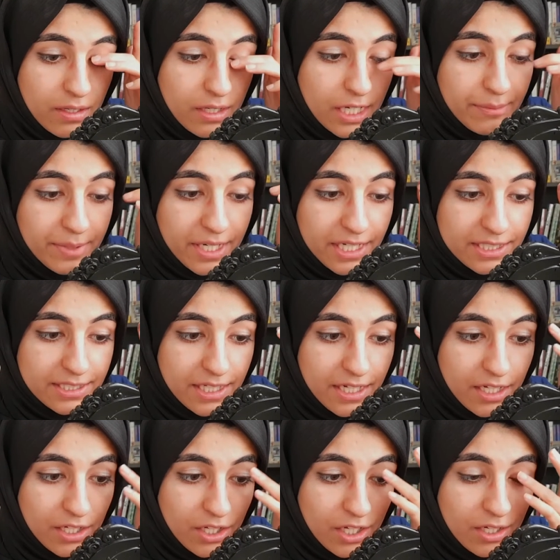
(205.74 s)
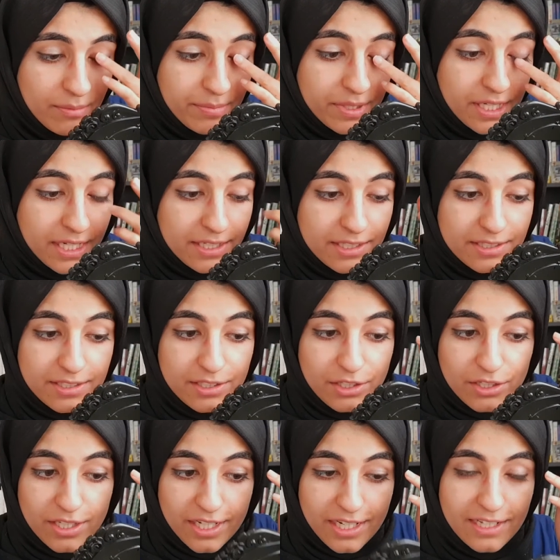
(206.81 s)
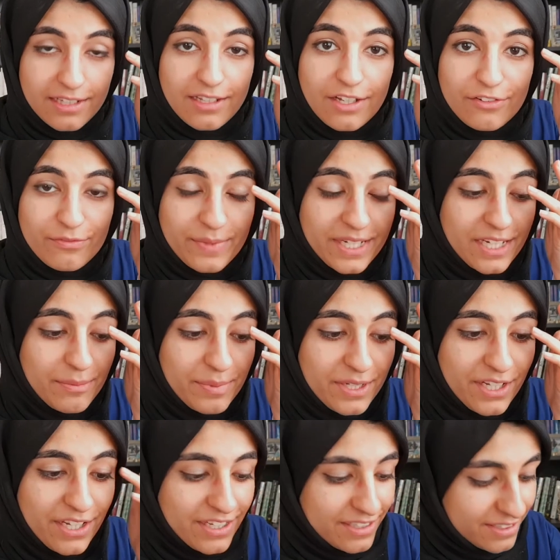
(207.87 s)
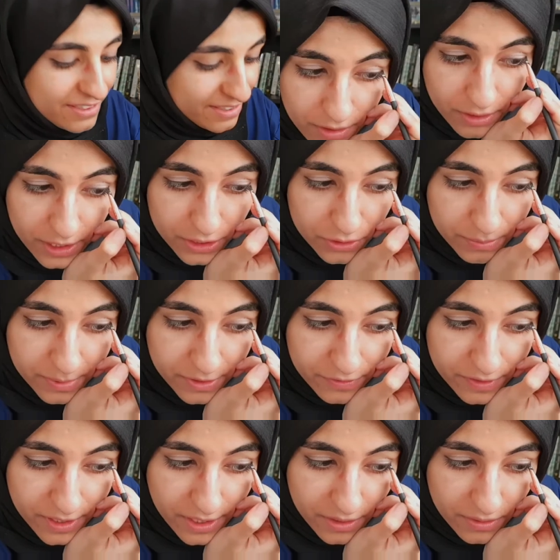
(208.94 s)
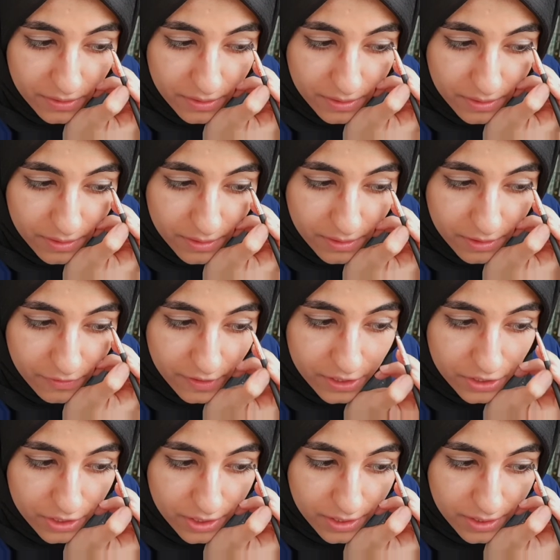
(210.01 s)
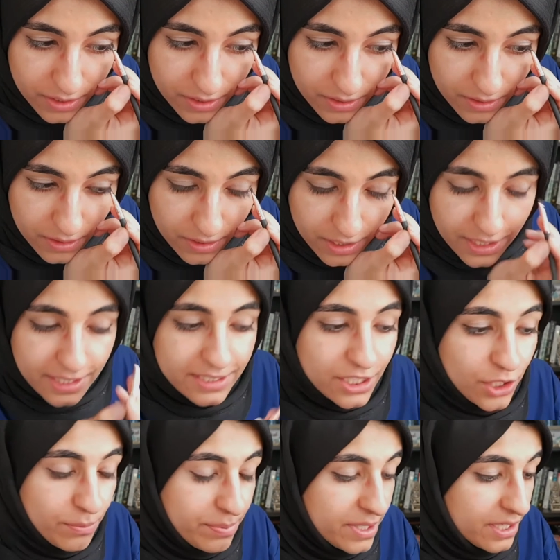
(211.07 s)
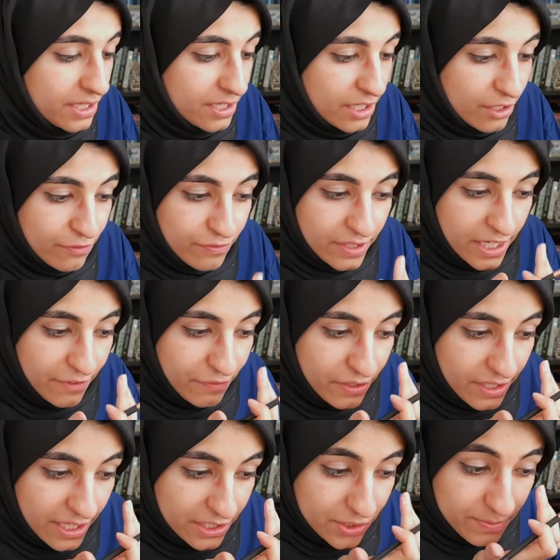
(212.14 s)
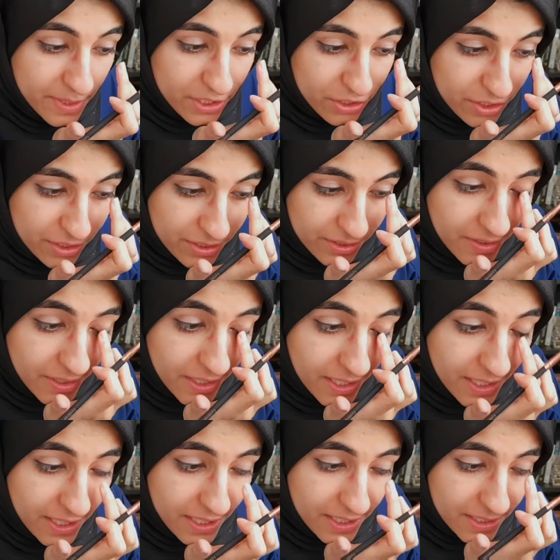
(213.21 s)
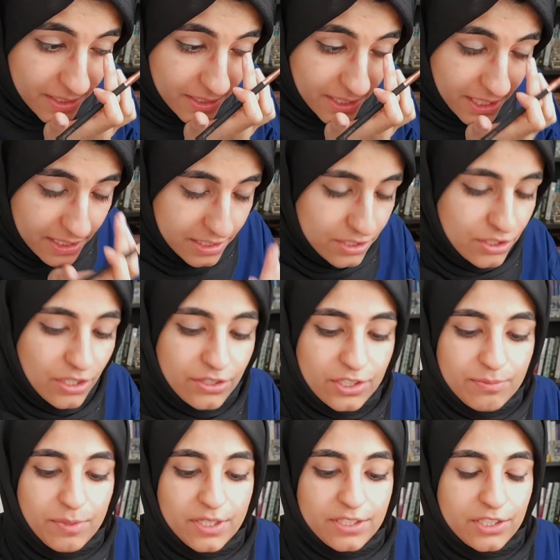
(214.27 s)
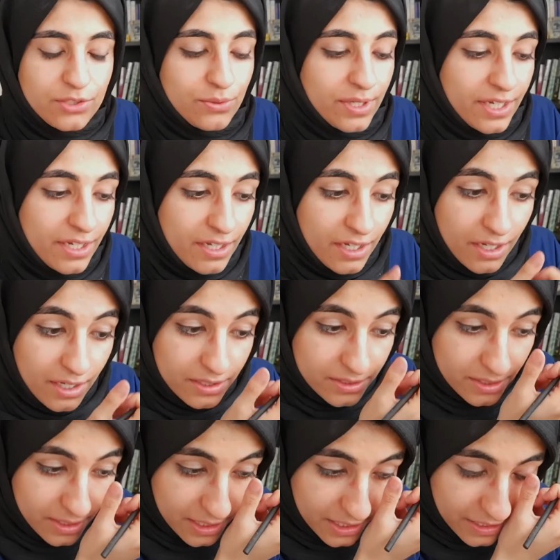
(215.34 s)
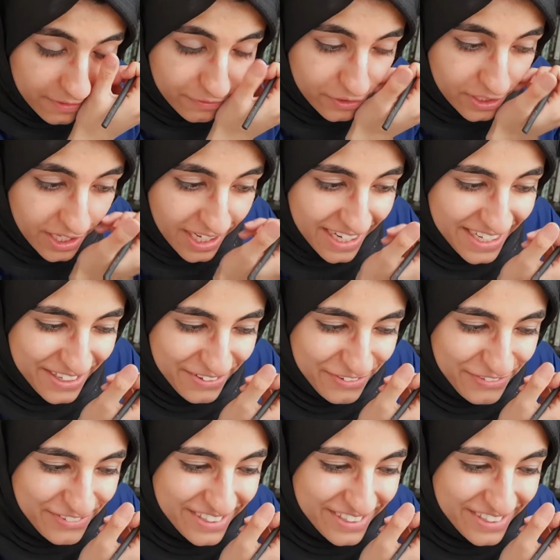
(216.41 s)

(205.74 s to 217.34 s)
I mean, I say a lot, but like, does this look like I love makeup a lot? Things will be evened out eventually. So you blink enough and then everything gets smudged. And that is not the smartest way to live your life.